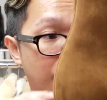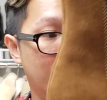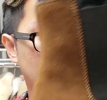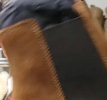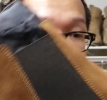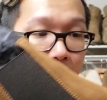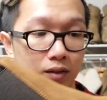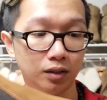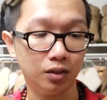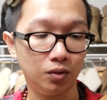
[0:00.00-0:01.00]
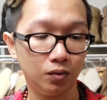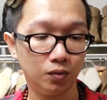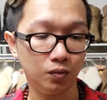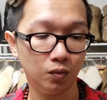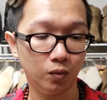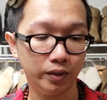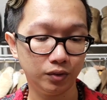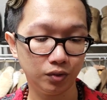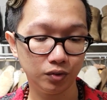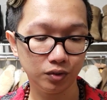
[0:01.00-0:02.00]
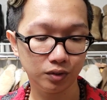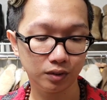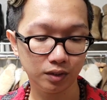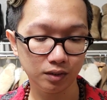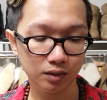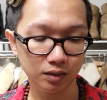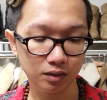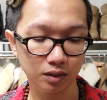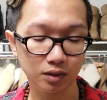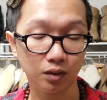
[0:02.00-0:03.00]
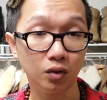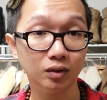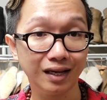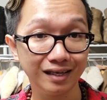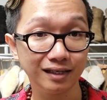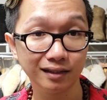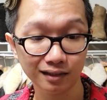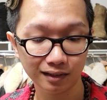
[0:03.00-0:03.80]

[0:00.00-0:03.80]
I look on the new winter season, doesn't look like